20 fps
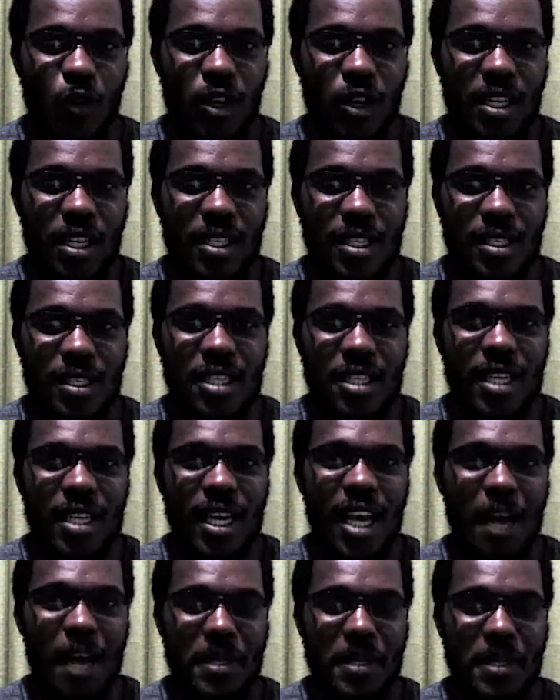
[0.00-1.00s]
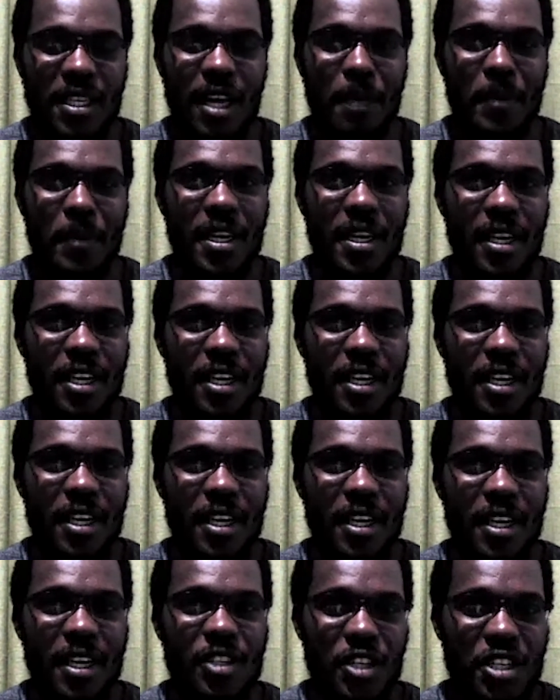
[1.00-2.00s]
is essentially happening in
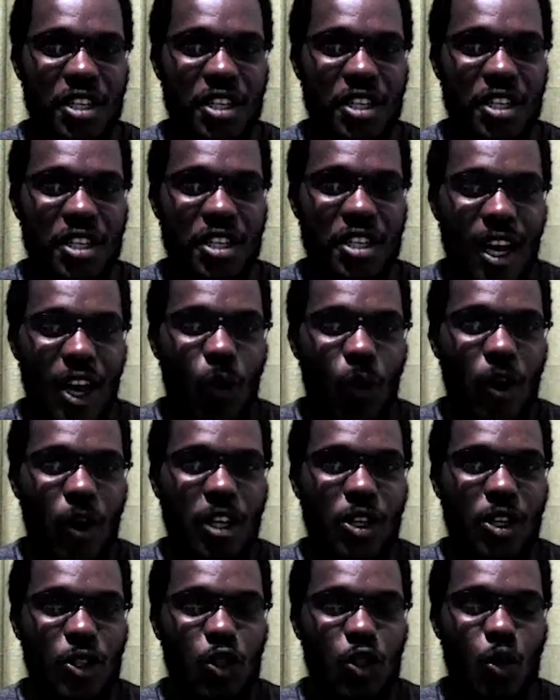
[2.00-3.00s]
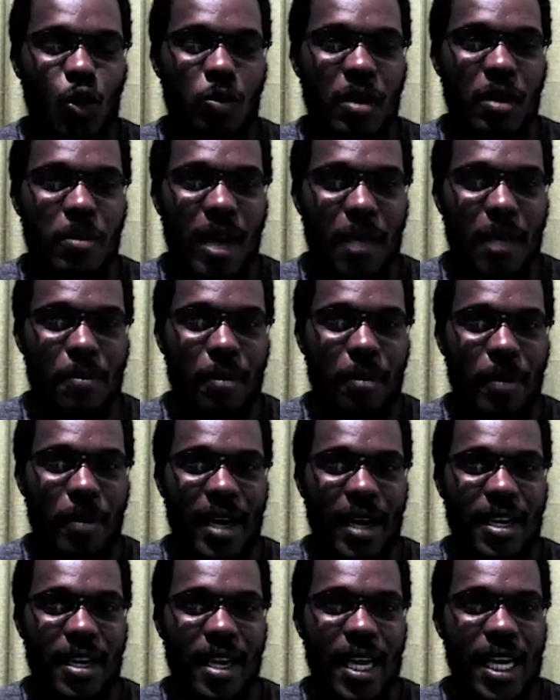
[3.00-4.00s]
Treasury. What used to be
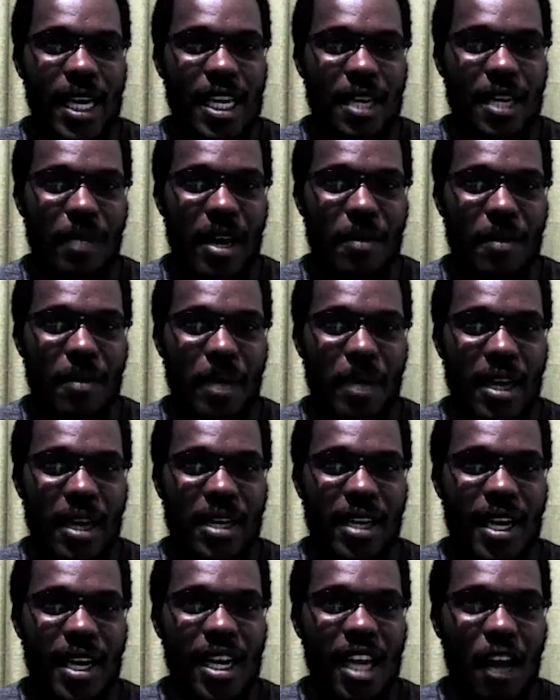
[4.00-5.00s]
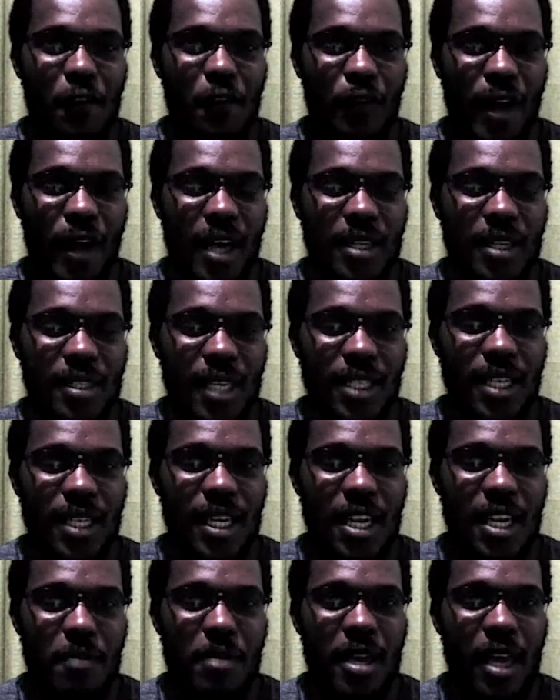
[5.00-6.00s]
my daily affairs certainly
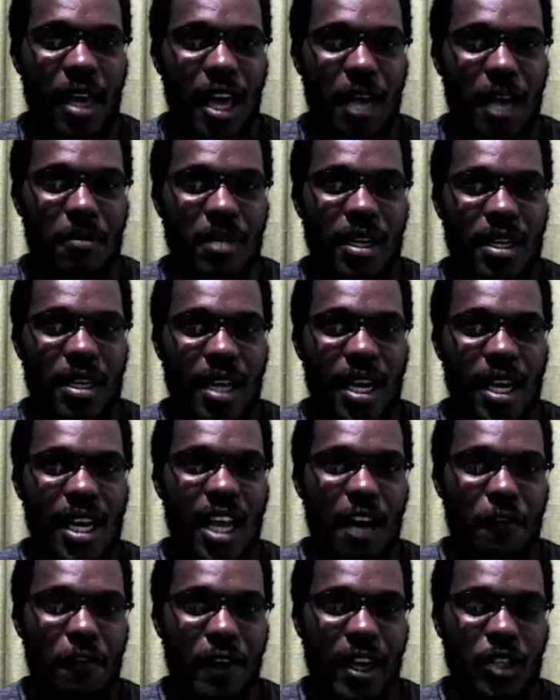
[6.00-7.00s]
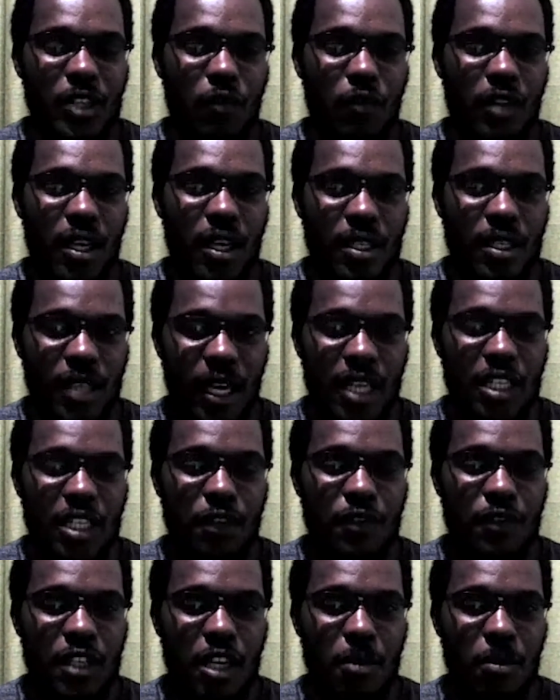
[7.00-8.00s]
became the daily affairs of the executive
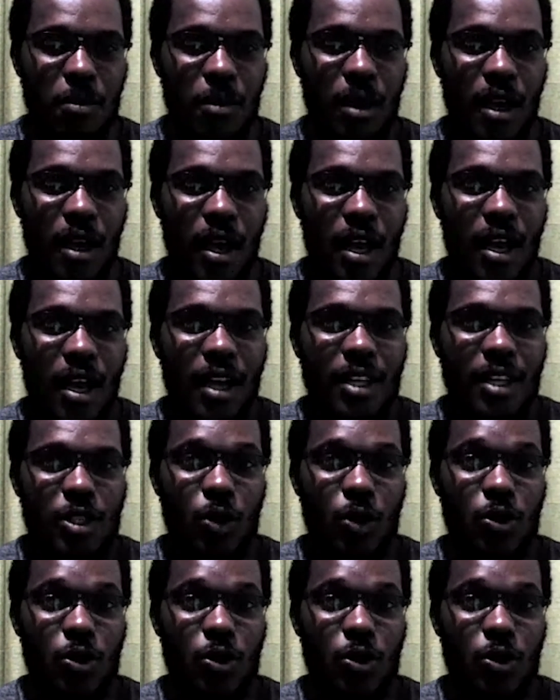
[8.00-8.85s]
team. So